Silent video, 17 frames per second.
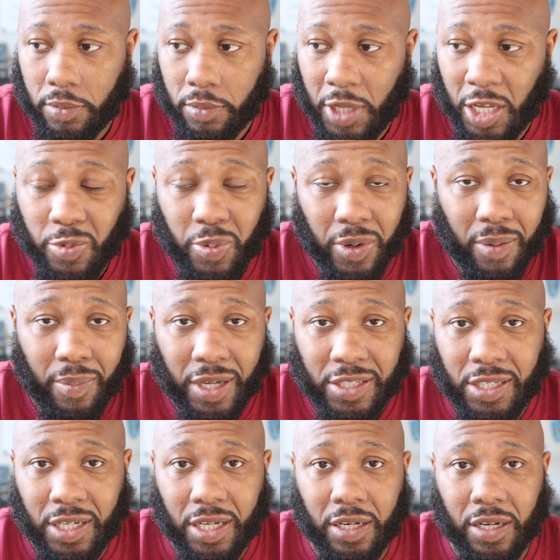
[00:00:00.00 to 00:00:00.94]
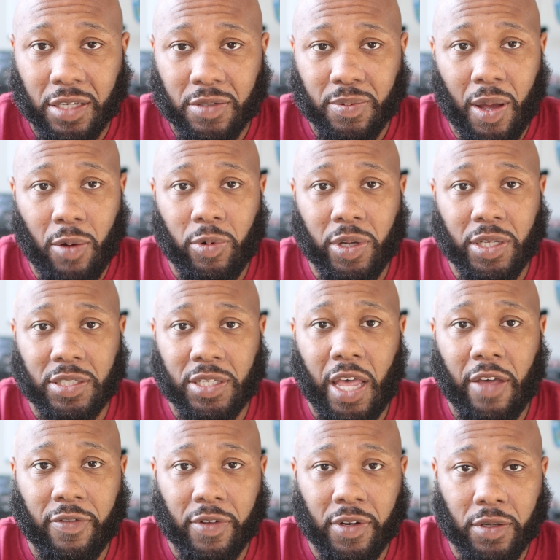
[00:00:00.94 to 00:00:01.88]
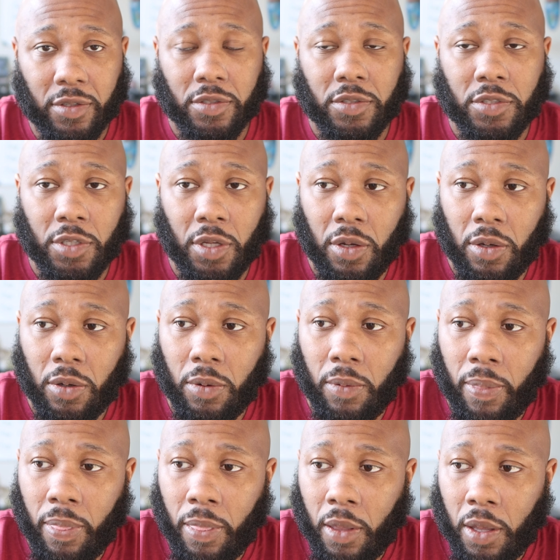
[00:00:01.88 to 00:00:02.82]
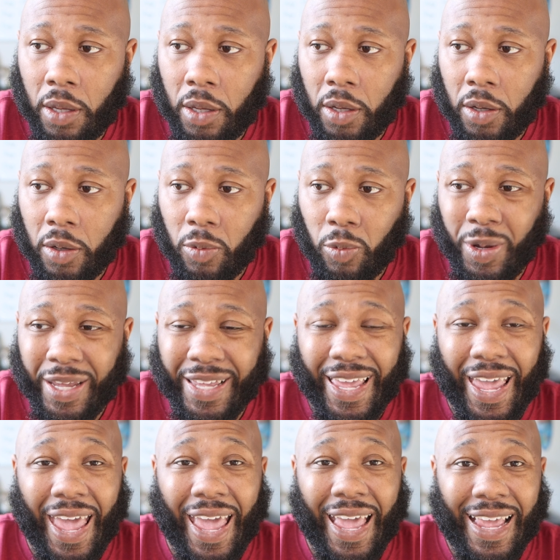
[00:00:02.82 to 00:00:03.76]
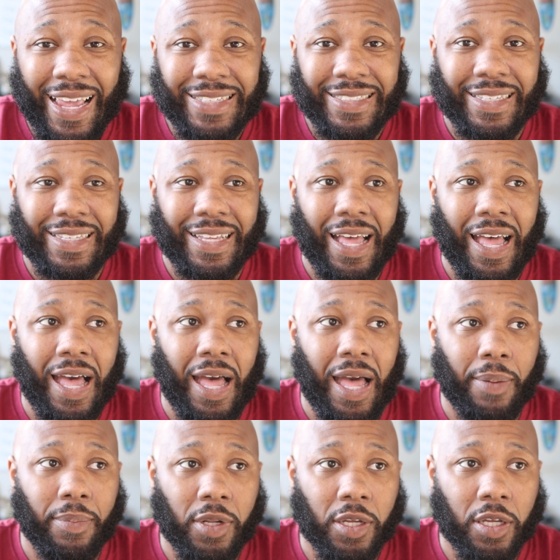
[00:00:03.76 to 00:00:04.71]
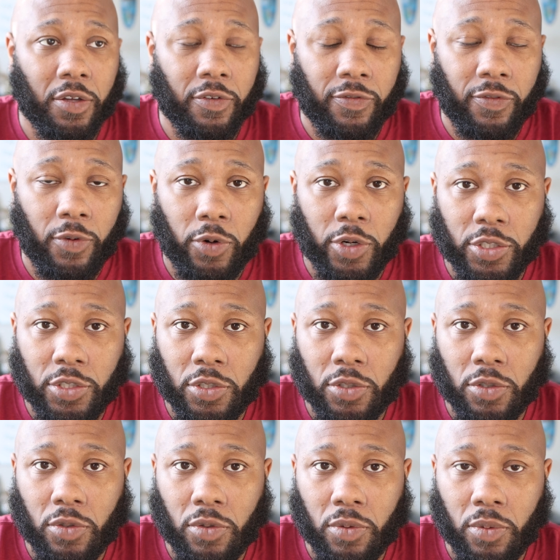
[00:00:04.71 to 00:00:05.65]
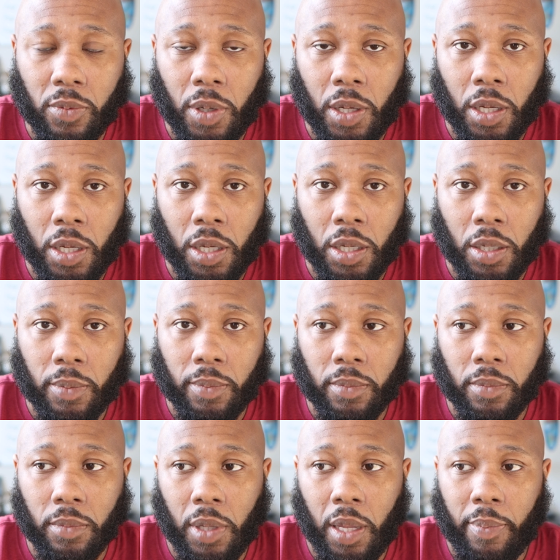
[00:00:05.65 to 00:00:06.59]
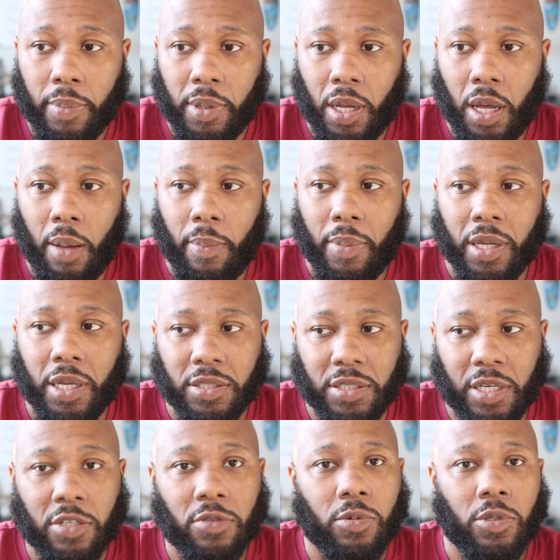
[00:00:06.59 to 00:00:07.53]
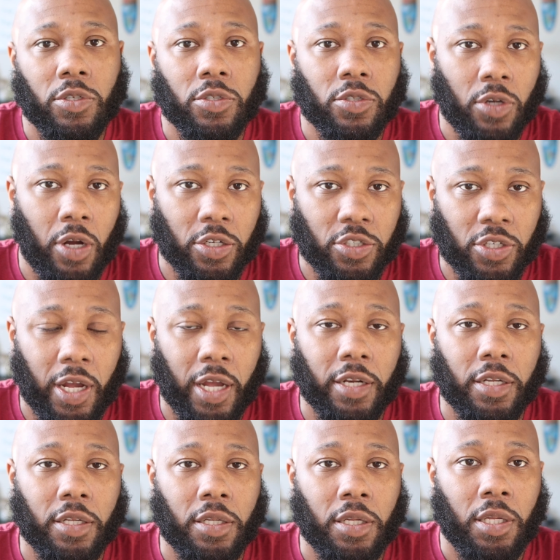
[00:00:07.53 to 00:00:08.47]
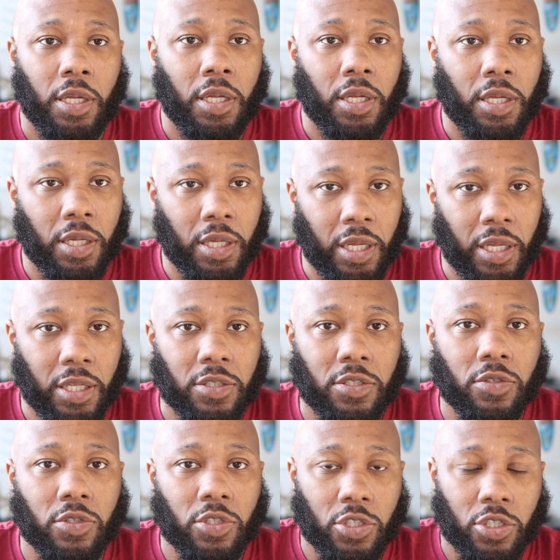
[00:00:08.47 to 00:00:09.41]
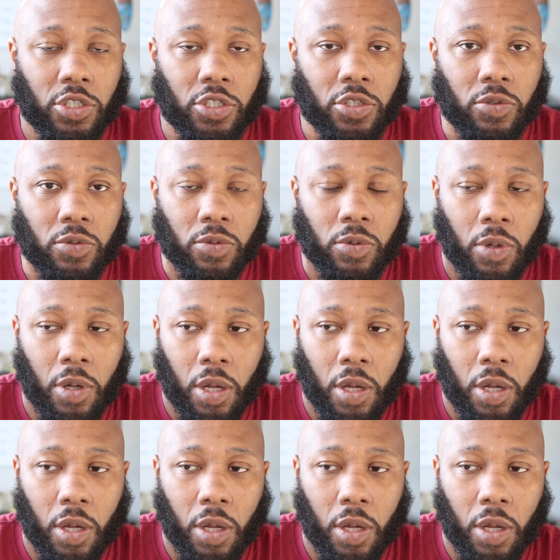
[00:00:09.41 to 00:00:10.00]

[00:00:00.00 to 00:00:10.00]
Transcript: That's pretty much it. That's my week 7. So week 8, I'm looking forward to and beyond, because that's when you start trying to get into the shoe.